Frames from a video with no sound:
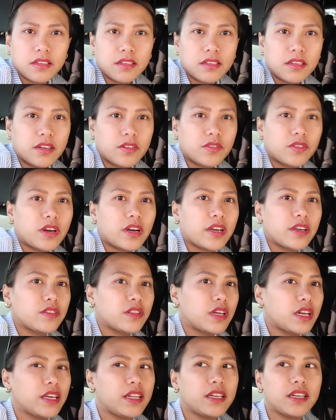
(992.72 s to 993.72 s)
Hindi ko na kayo
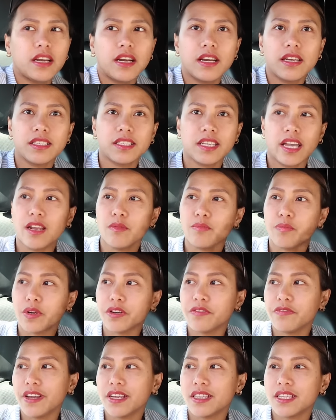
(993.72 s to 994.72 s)
dalhin, guys. And
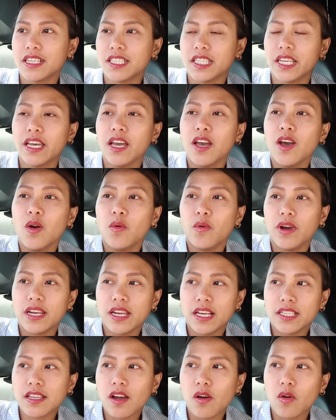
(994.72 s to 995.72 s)
perfect kasi while
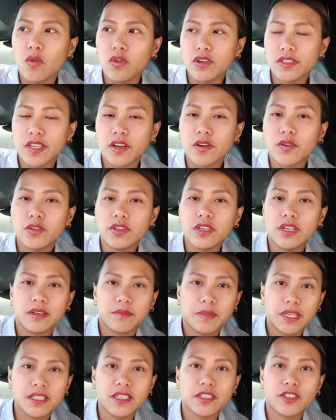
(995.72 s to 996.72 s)
nasa calls ako,
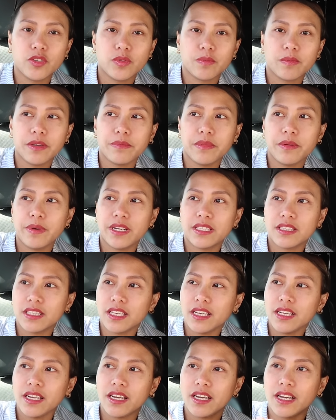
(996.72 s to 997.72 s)
nag-message yung baby
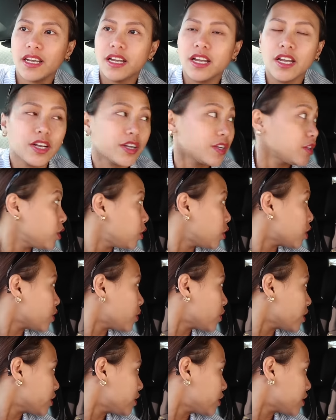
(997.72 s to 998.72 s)
bunting na your
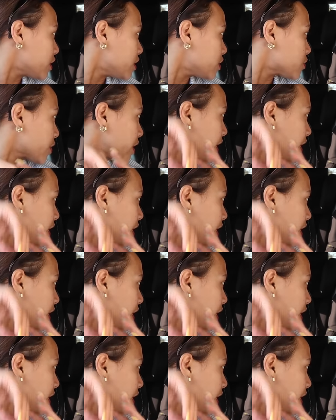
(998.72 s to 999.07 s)
order is